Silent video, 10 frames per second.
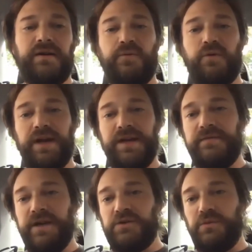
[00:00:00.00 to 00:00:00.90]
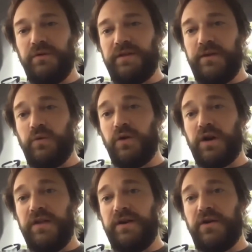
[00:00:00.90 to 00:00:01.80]
for individuals that
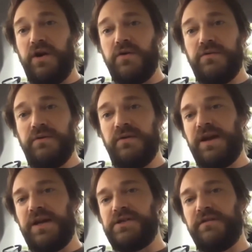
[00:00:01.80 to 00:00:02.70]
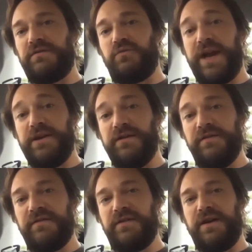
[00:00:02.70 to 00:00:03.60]
work on their own, not just
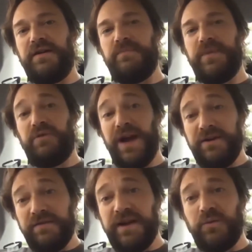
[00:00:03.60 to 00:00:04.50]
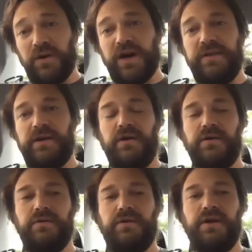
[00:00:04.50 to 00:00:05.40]
writers, and writers that work on their
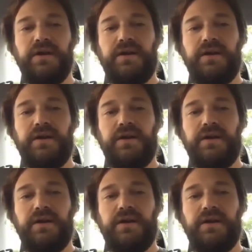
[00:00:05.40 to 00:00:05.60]
own,